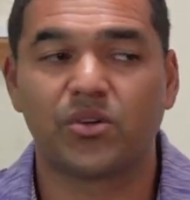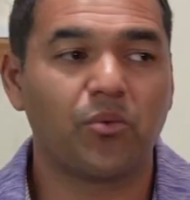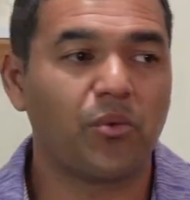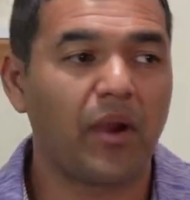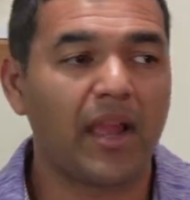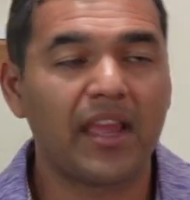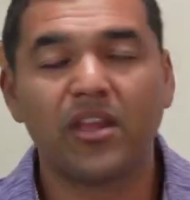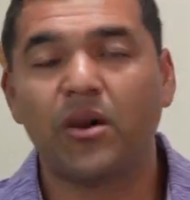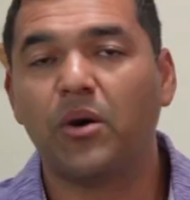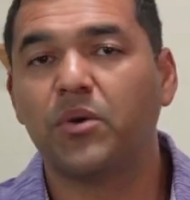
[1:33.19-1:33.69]

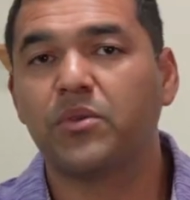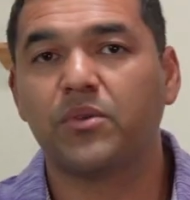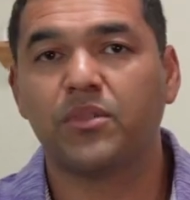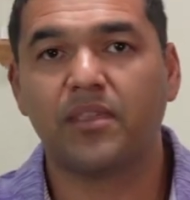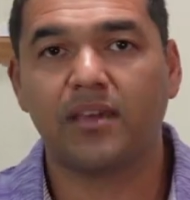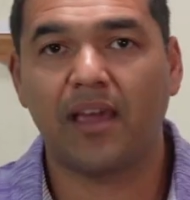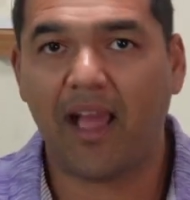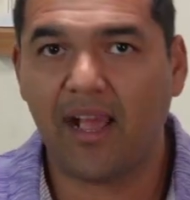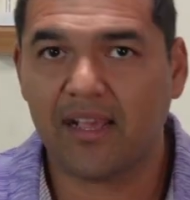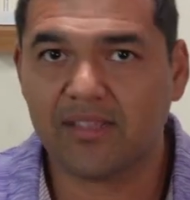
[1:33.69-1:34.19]
Why go through
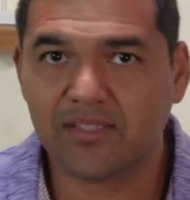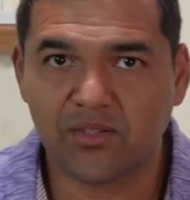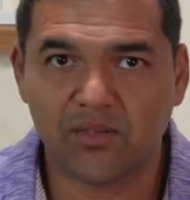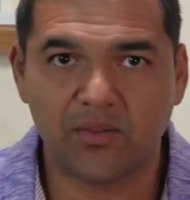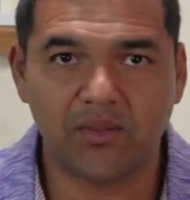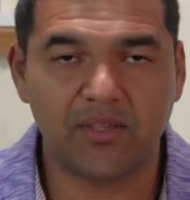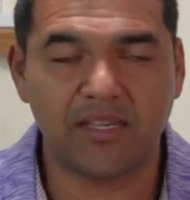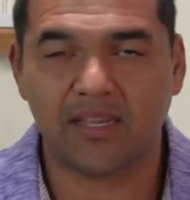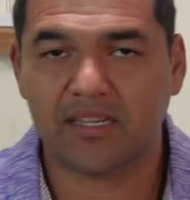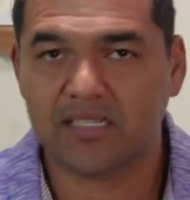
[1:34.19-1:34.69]
the
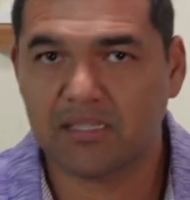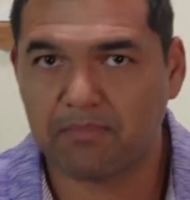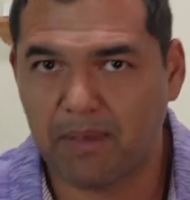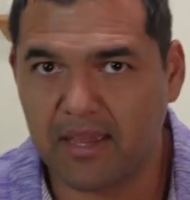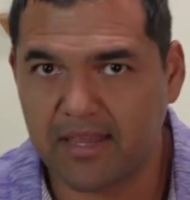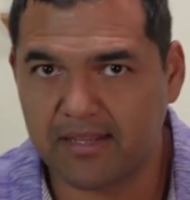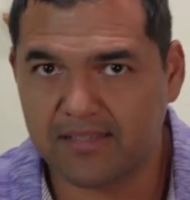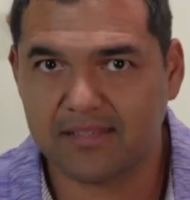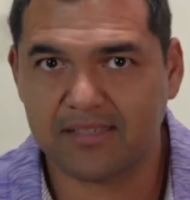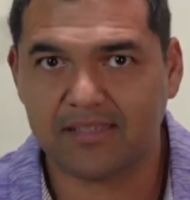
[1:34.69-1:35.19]
hassle, the
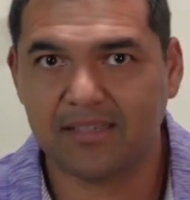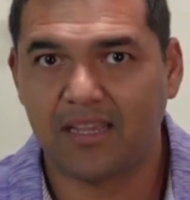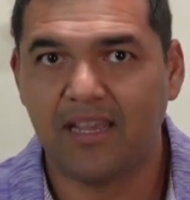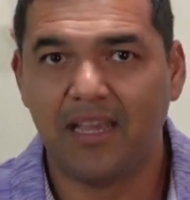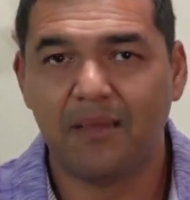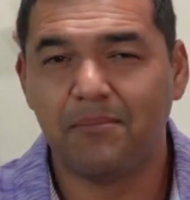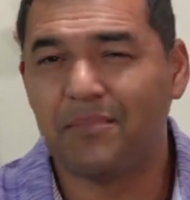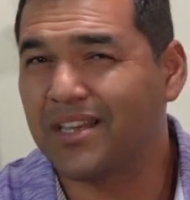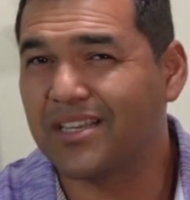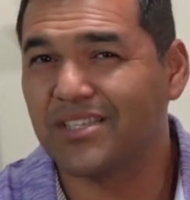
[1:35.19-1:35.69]
expense,
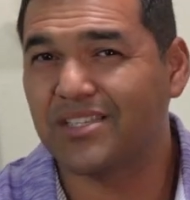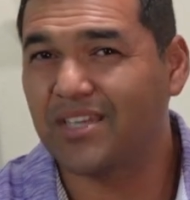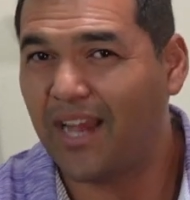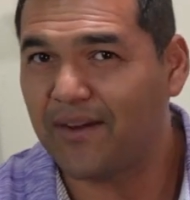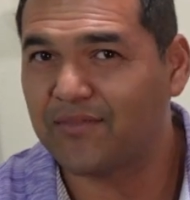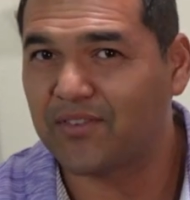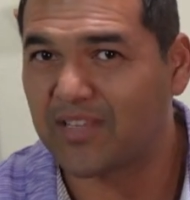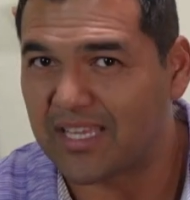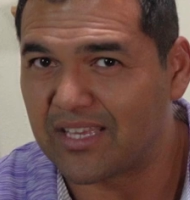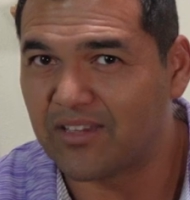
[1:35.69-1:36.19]
because you
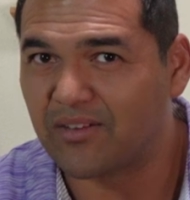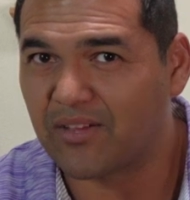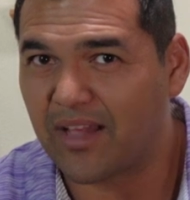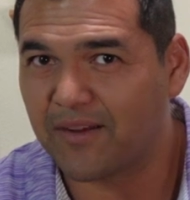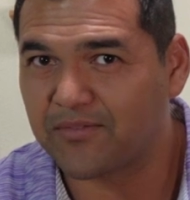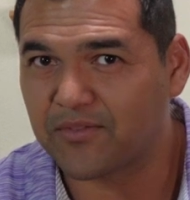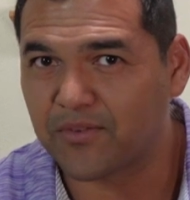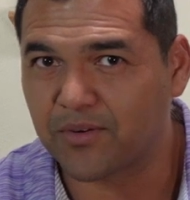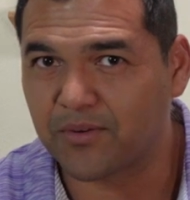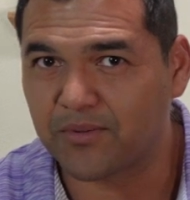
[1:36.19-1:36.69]
have to heal
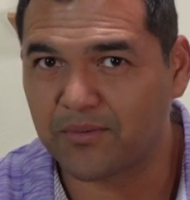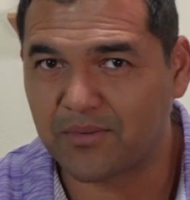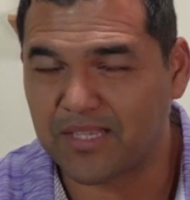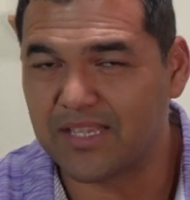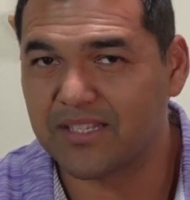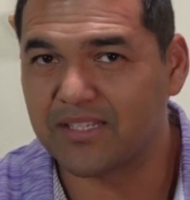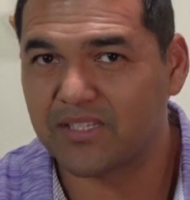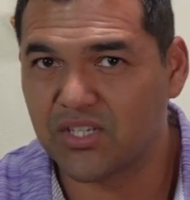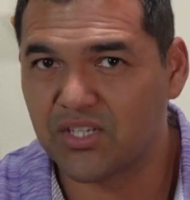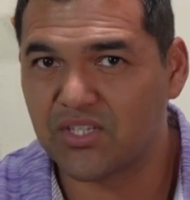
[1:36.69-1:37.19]
after
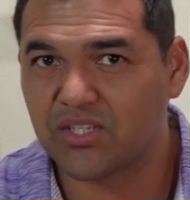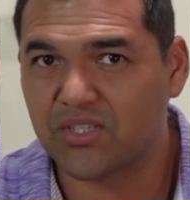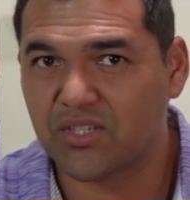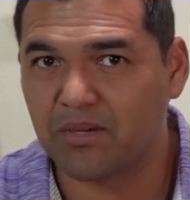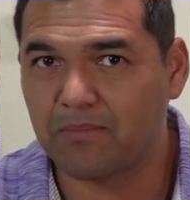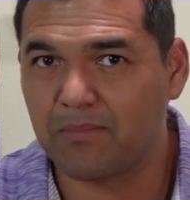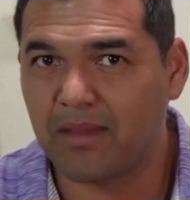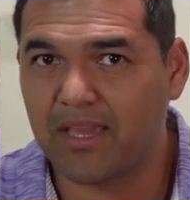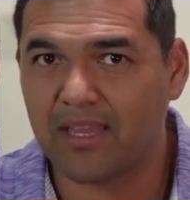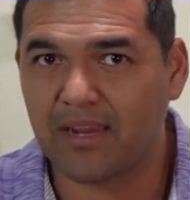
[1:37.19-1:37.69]
the incisions
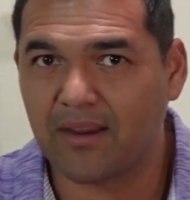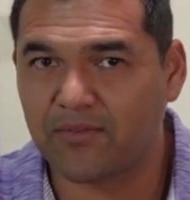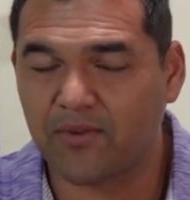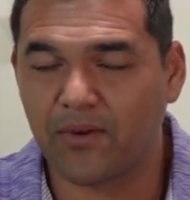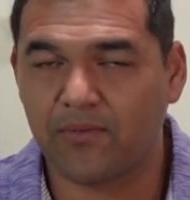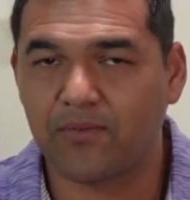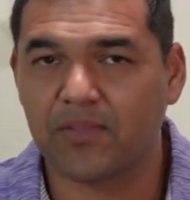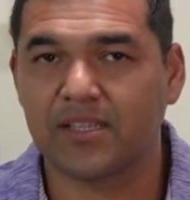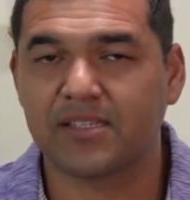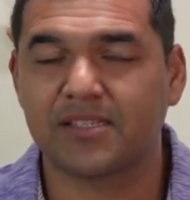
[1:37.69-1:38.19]
are made,
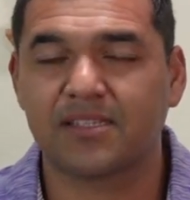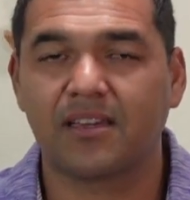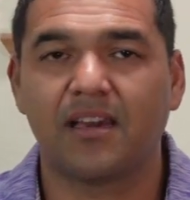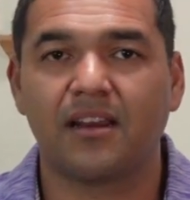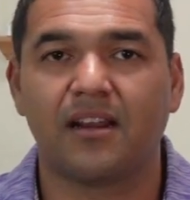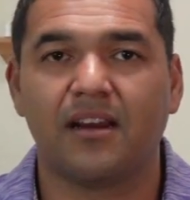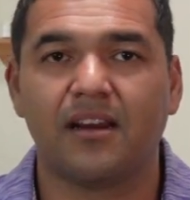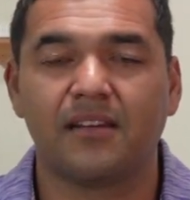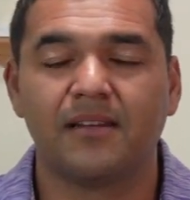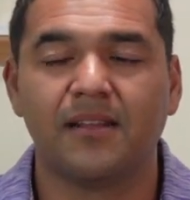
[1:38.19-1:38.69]
after everything's
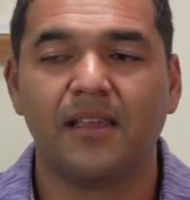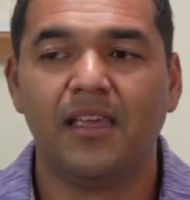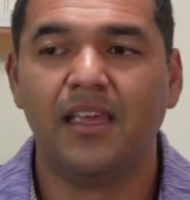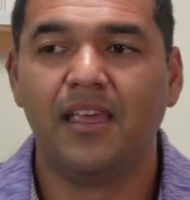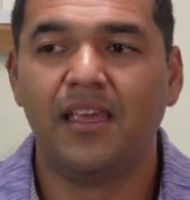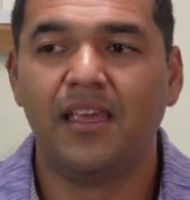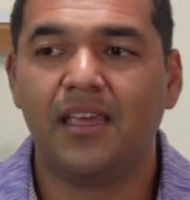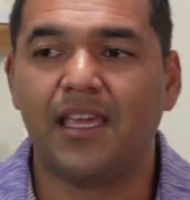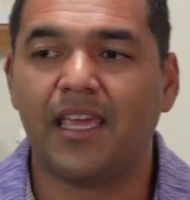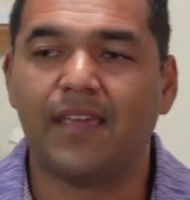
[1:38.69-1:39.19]
cut on,
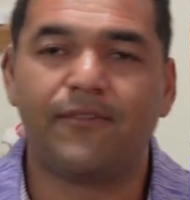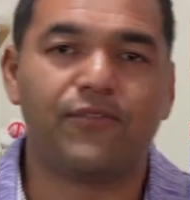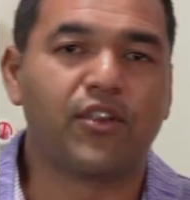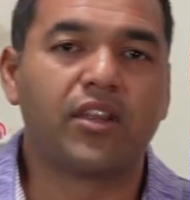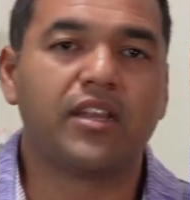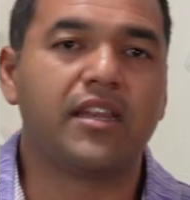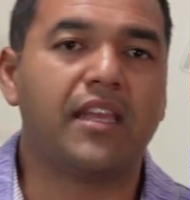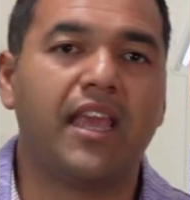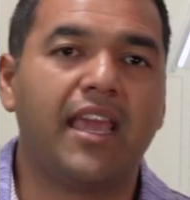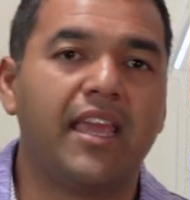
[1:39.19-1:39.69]
if
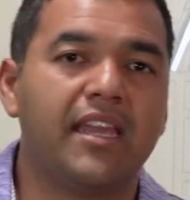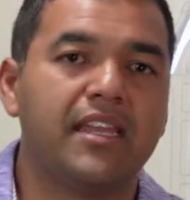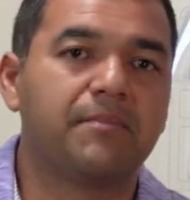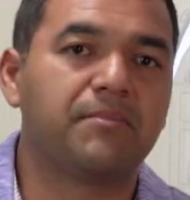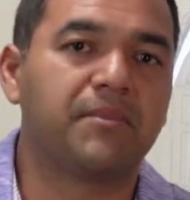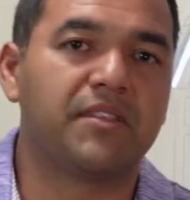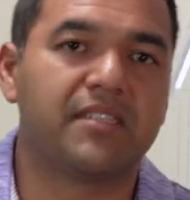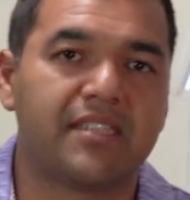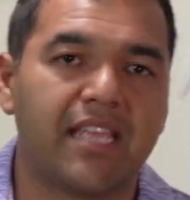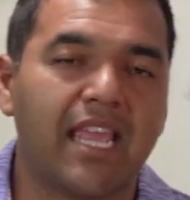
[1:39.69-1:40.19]
you're going to end
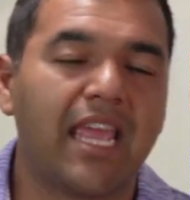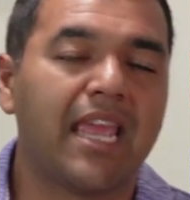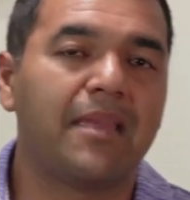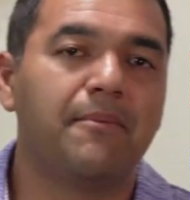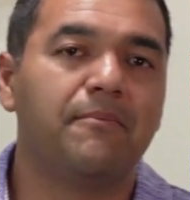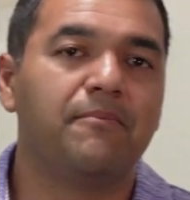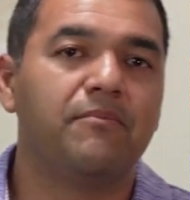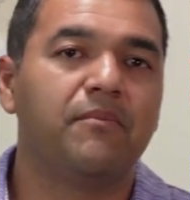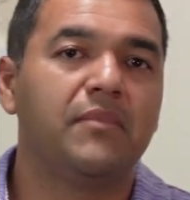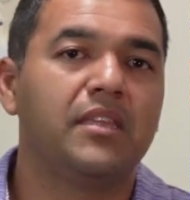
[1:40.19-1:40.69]
up the
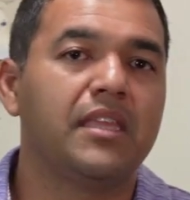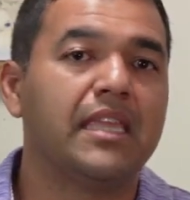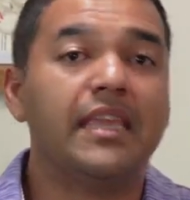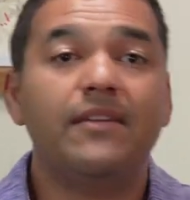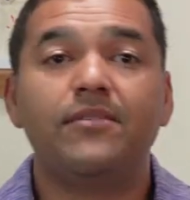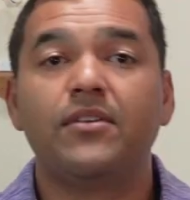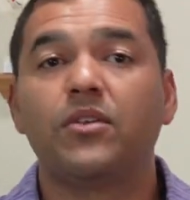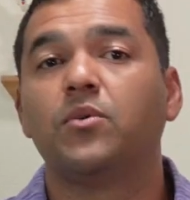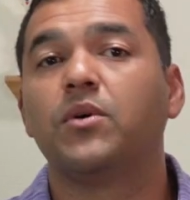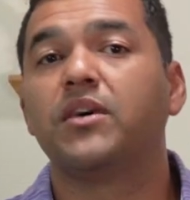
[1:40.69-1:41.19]
same,
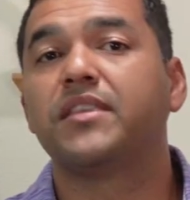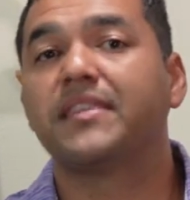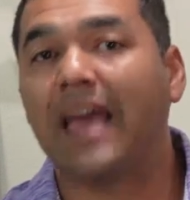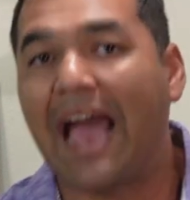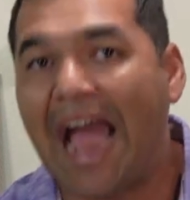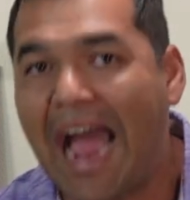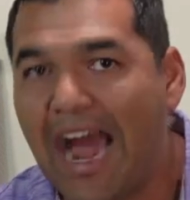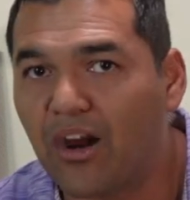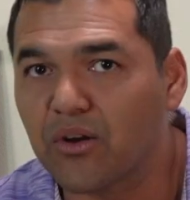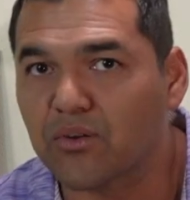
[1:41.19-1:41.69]
even
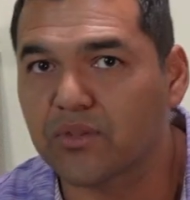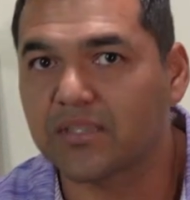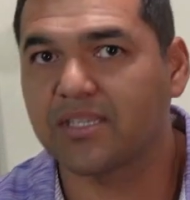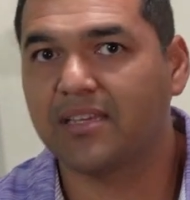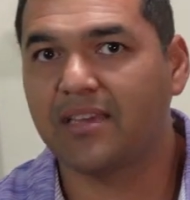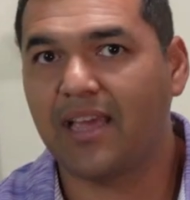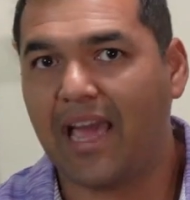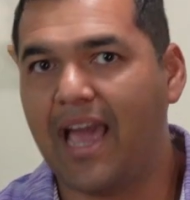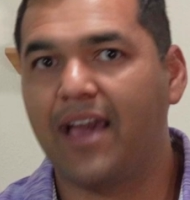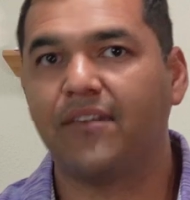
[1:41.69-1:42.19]
without
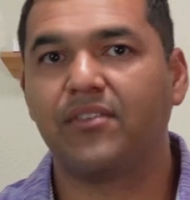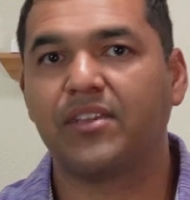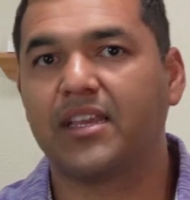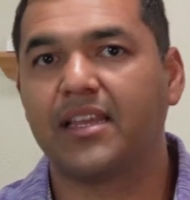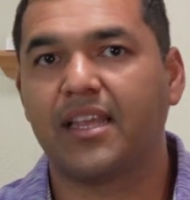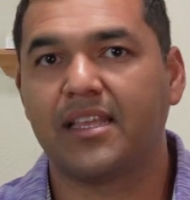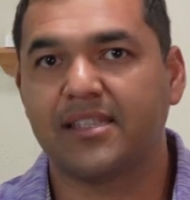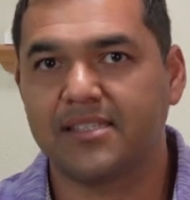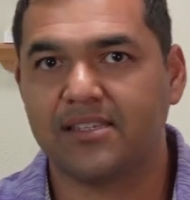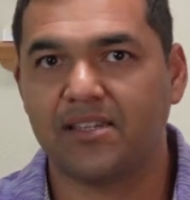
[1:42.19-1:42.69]
having
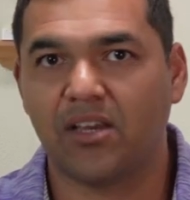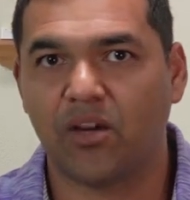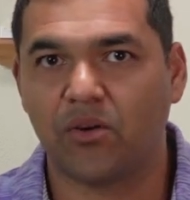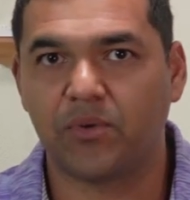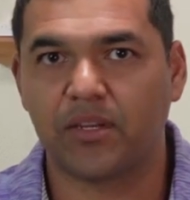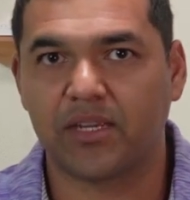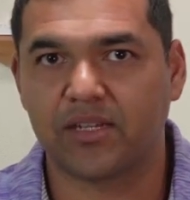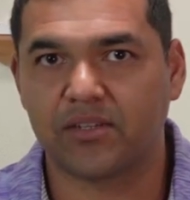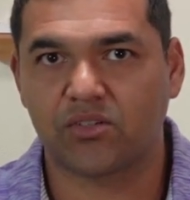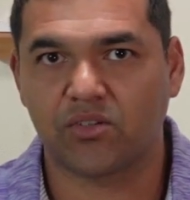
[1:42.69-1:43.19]
an ACL
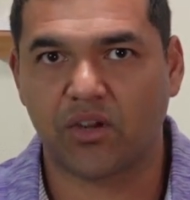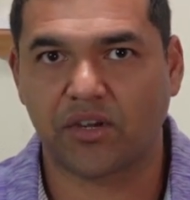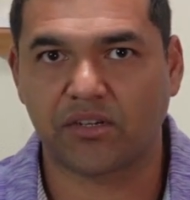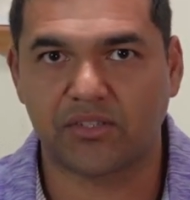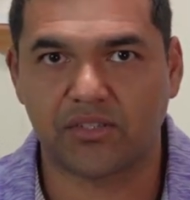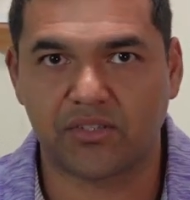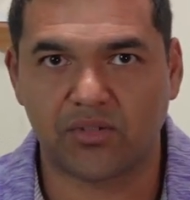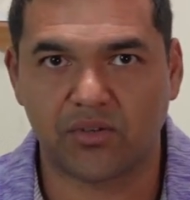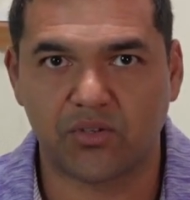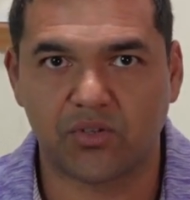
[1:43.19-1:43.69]

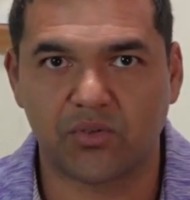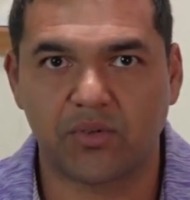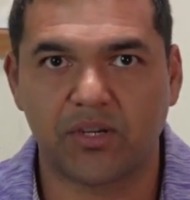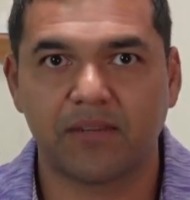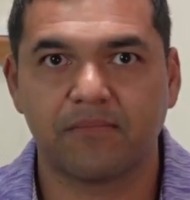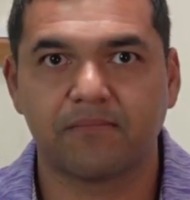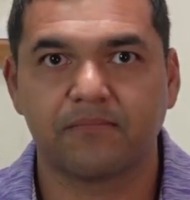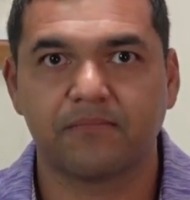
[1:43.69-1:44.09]
reconstruction surgery.